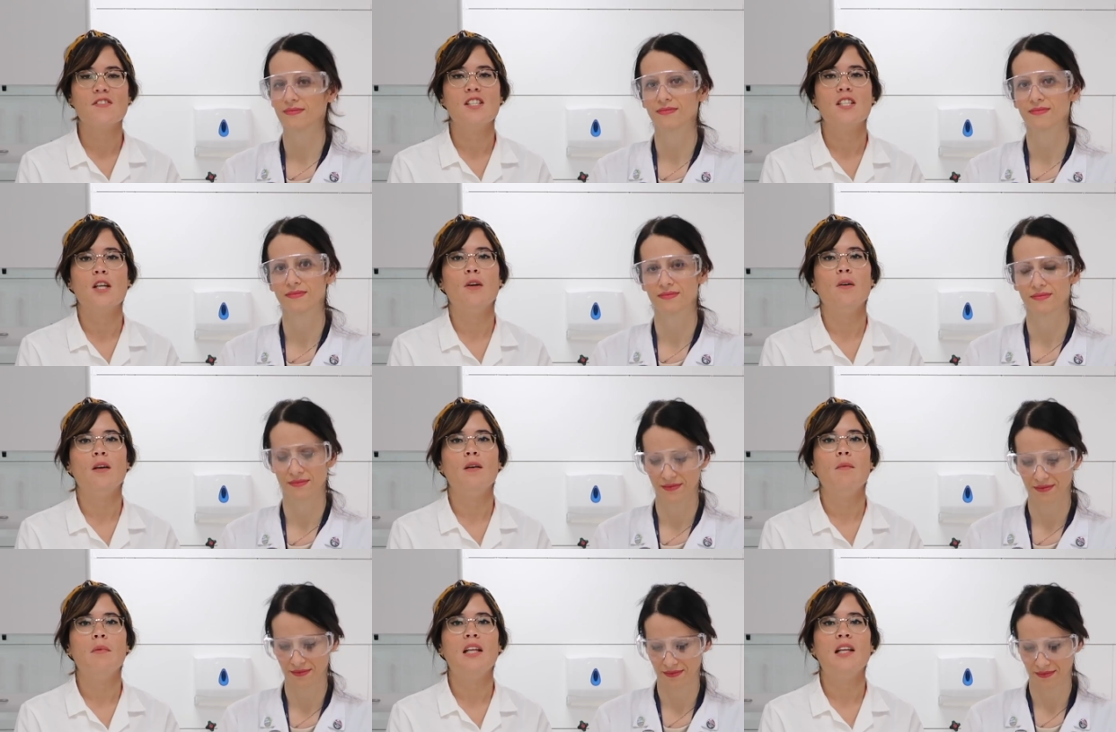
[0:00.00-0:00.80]
Speaker 1: video,
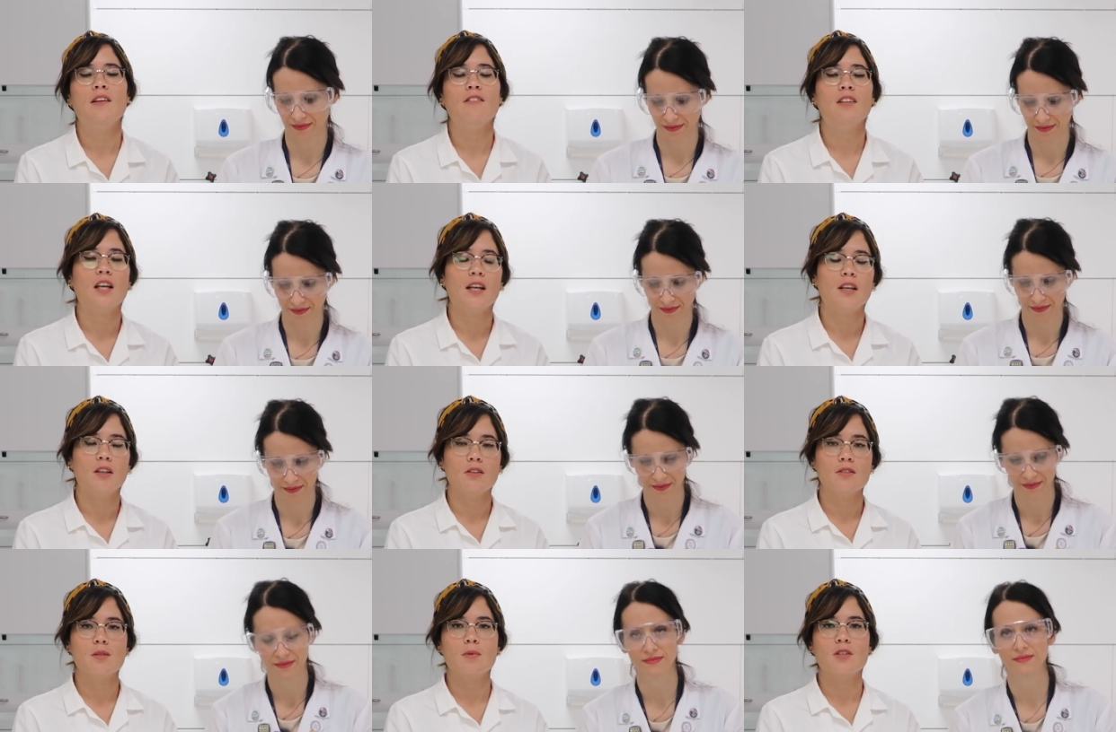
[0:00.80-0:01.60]
Amelia and I are
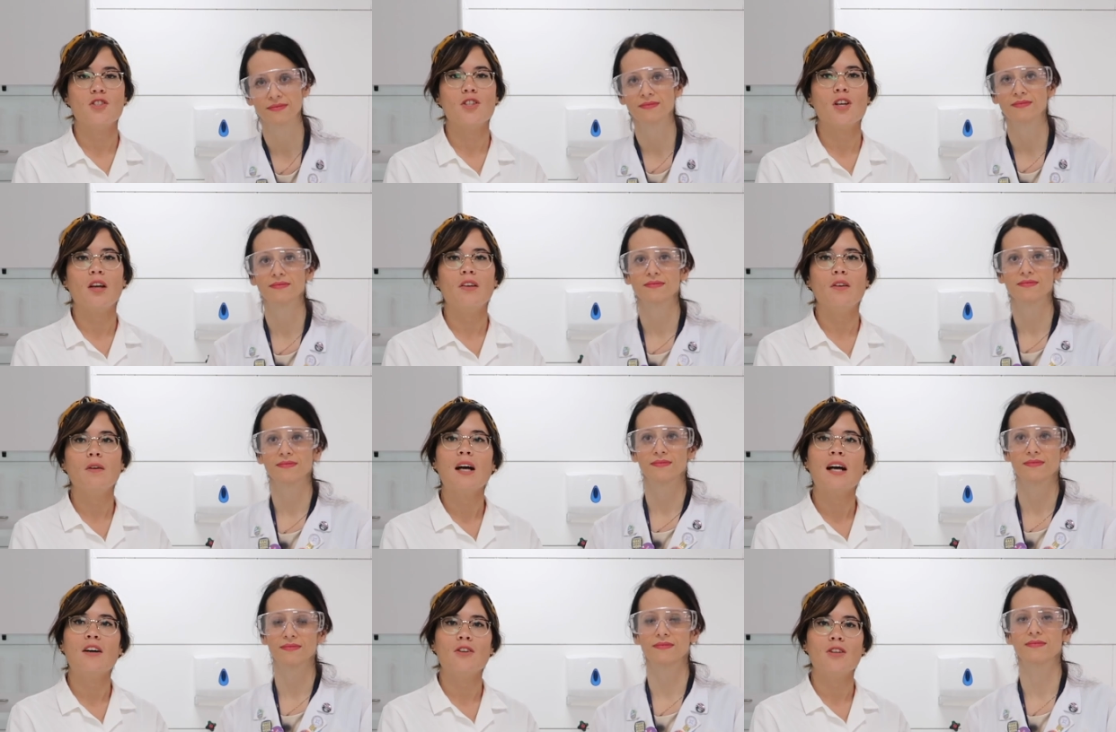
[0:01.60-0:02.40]
going to be showing you
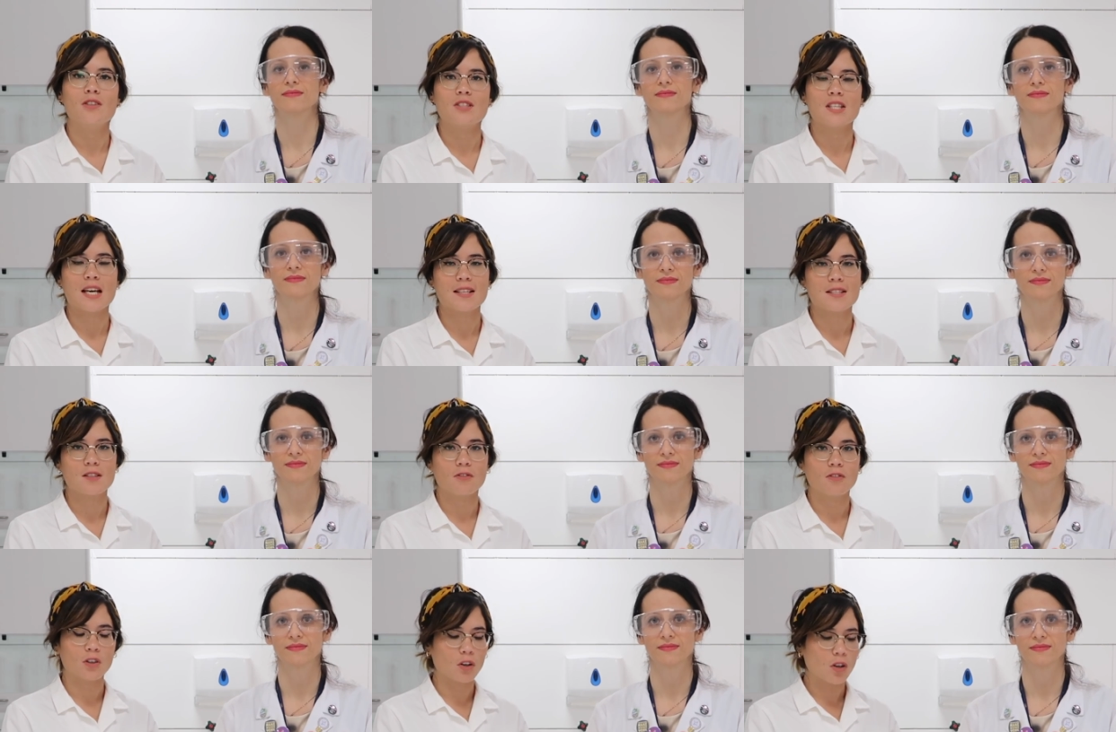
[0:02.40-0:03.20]
how you test
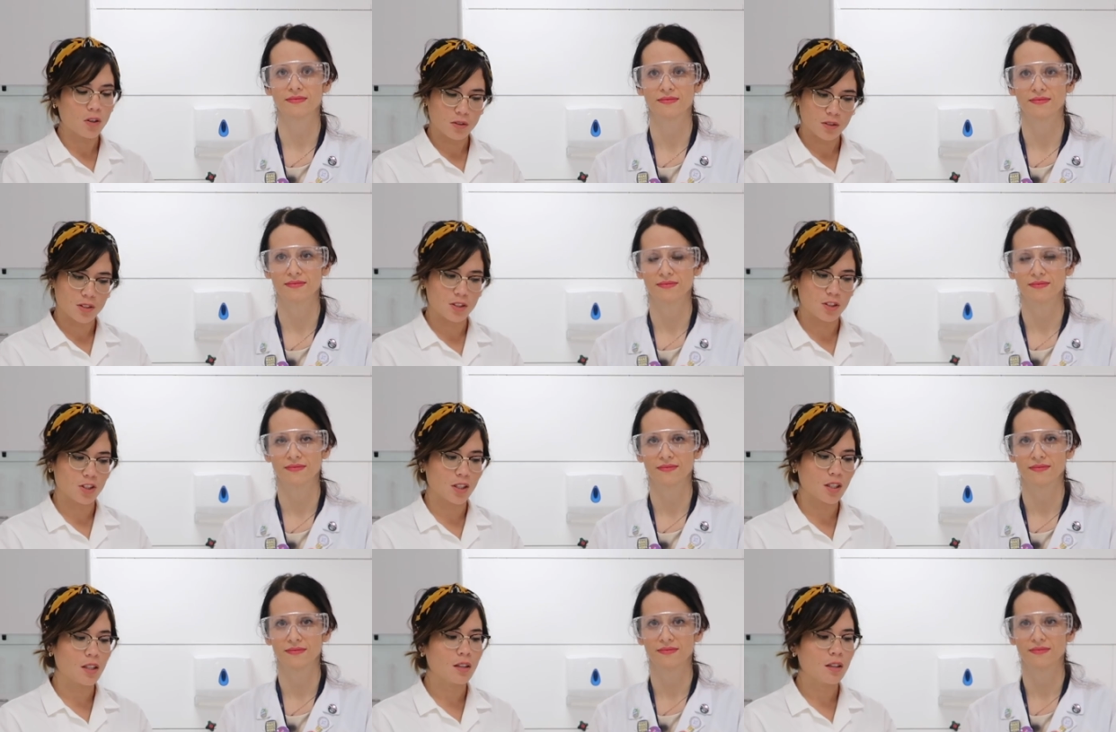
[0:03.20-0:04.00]
for
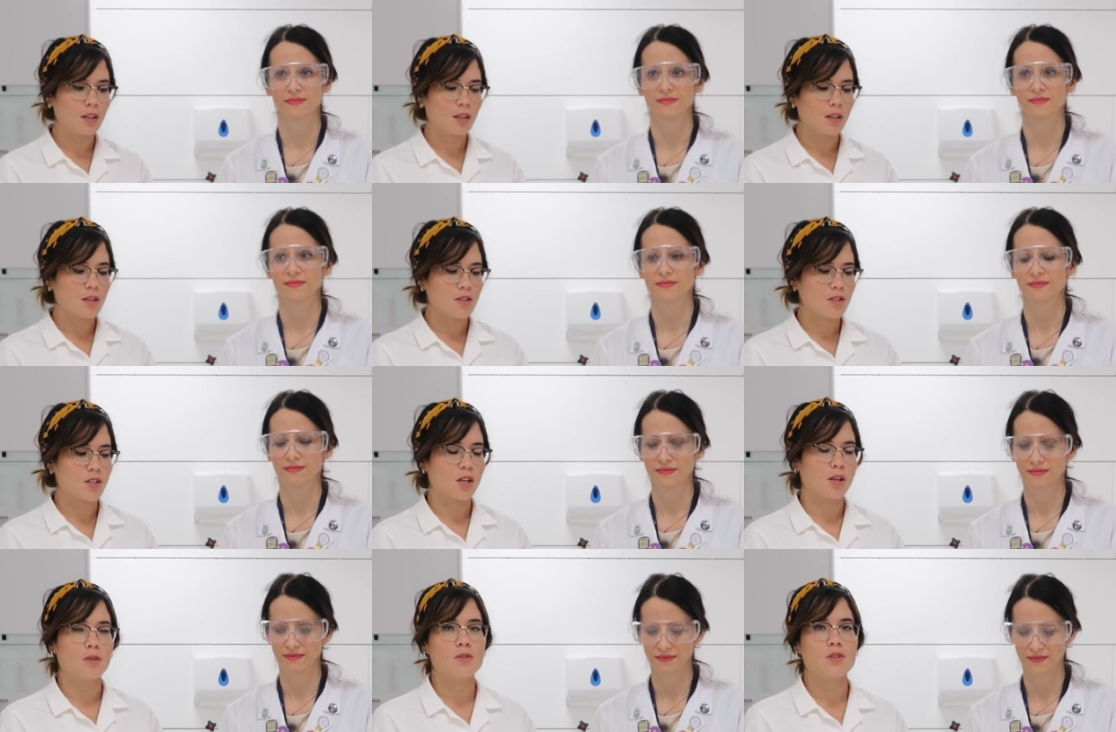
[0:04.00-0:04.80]
oxygen.
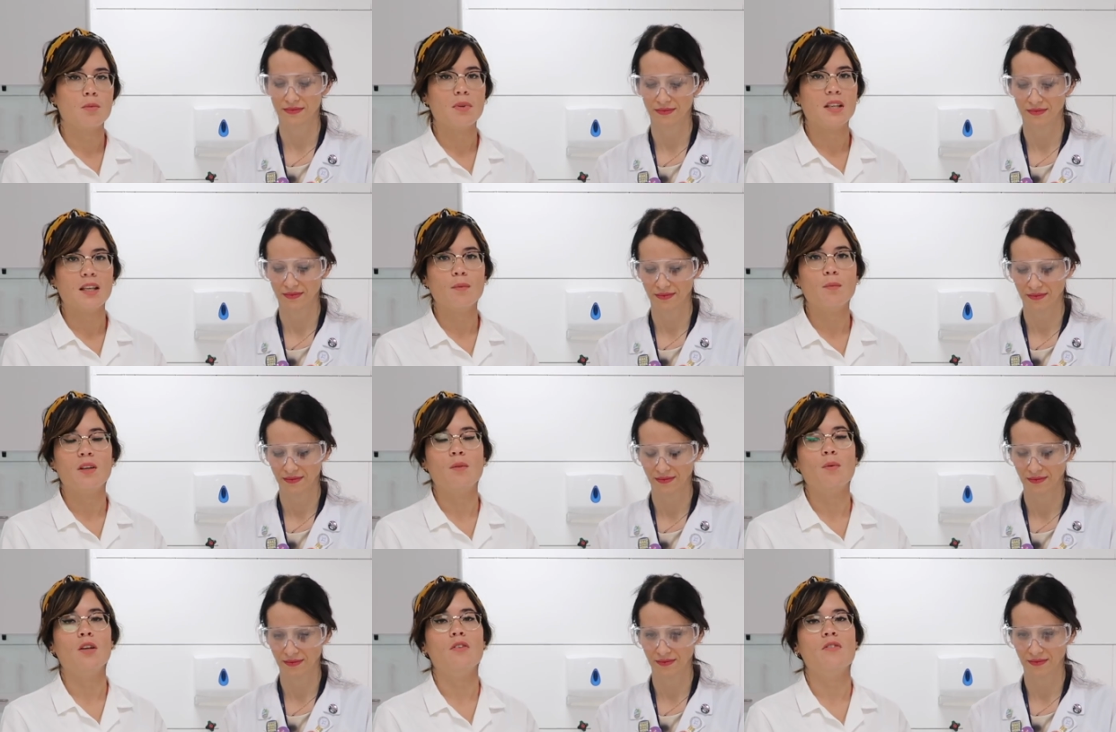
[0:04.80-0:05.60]
So to begin
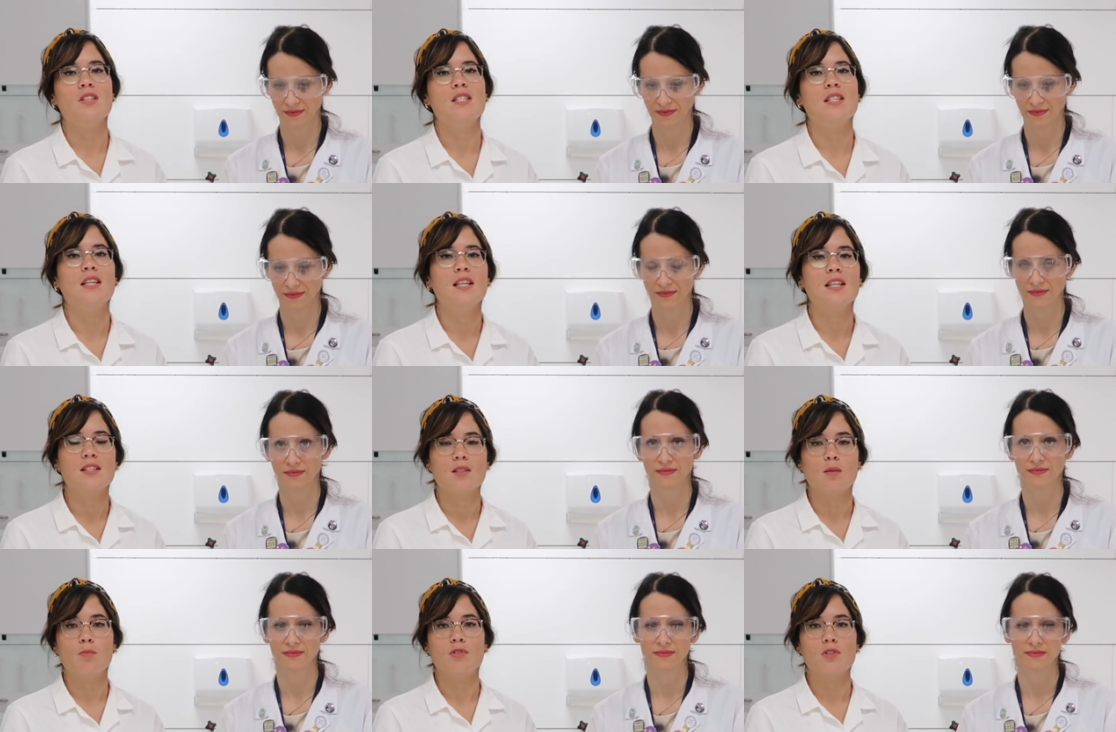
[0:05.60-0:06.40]
with, we obviously need
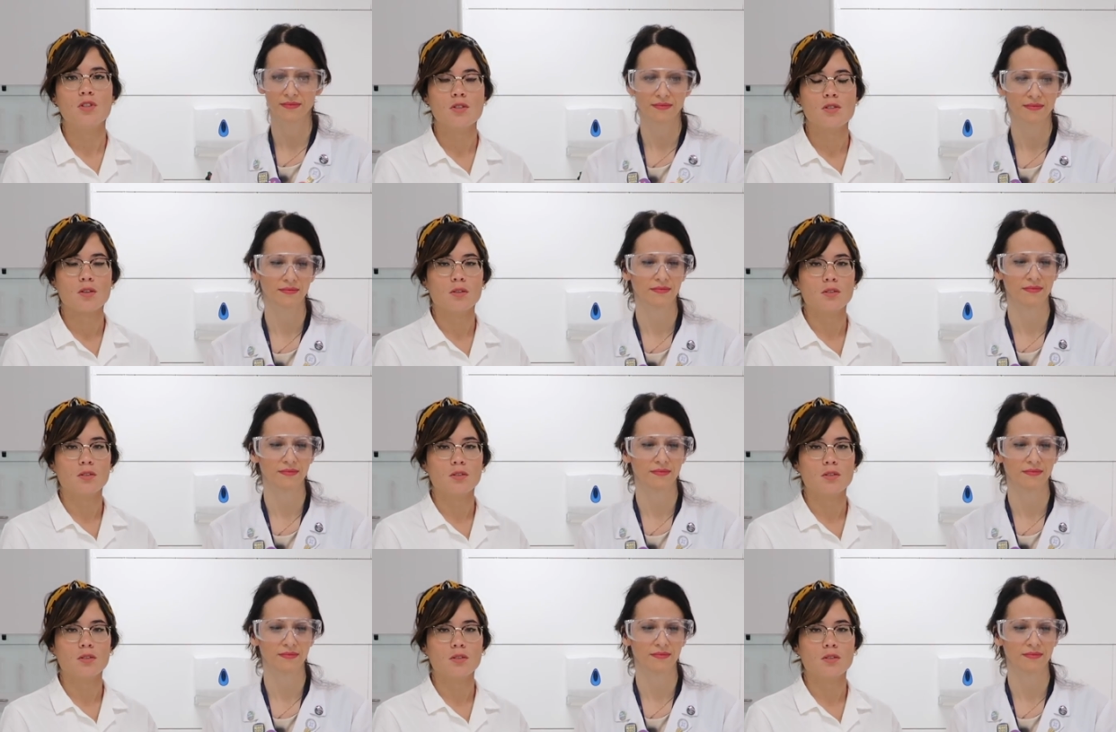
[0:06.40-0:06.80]
to produce